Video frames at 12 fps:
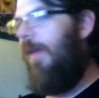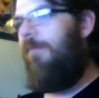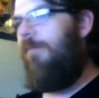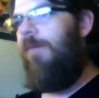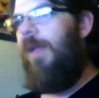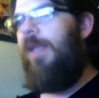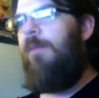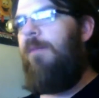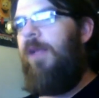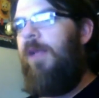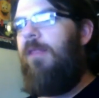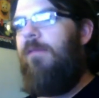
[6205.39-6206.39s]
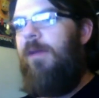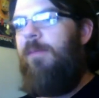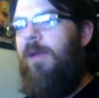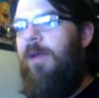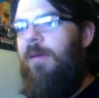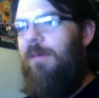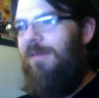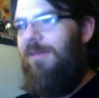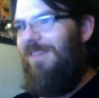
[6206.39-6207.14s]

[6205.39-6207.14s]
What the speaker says: Have Randy pick 3 people.